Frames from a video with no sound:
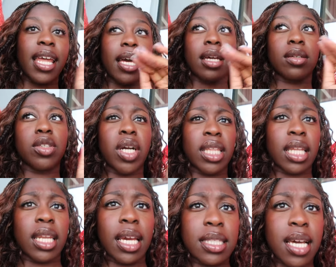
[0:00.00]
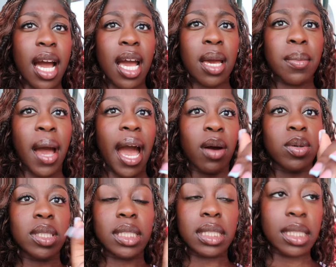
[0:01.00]
like during the daytime i
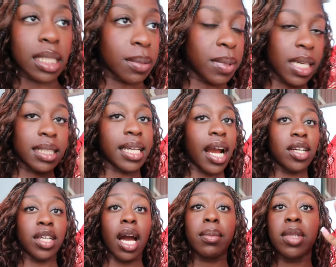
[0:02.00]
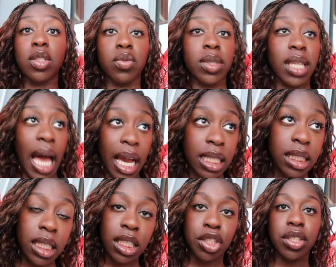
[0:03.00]
was sleep the entire time just
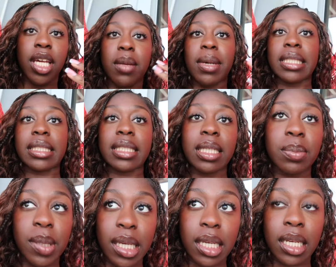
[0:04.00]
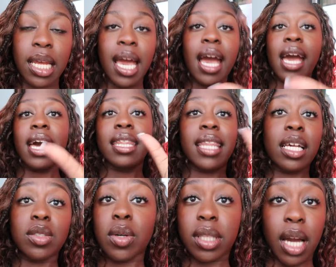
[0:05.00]
relaxing just getting my sleep in
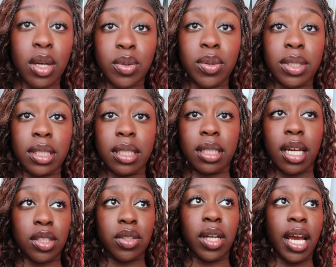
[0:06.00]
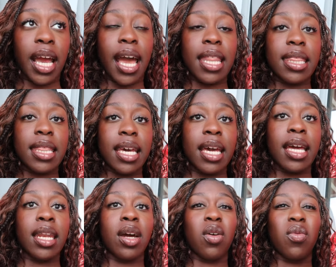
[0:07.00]
that's the only thing i was doing yesterday and then